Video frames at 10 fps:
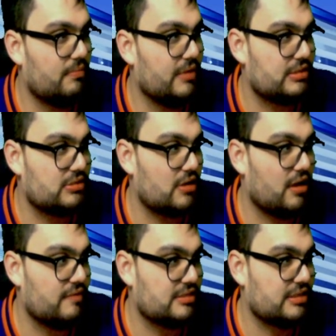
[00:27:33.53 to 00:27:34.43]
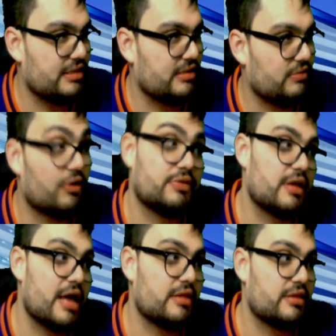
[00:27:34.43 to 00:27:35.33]
is obviously, well,
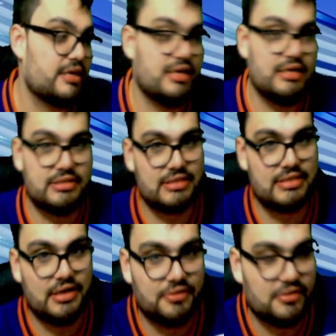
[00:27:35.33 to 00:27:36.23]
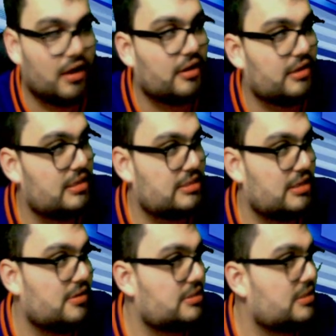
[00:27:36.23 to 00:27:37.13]
LA Kings is the underdog in this
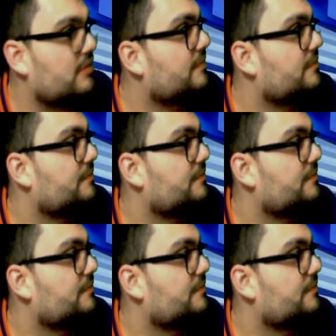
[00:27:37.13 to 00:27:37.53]
series.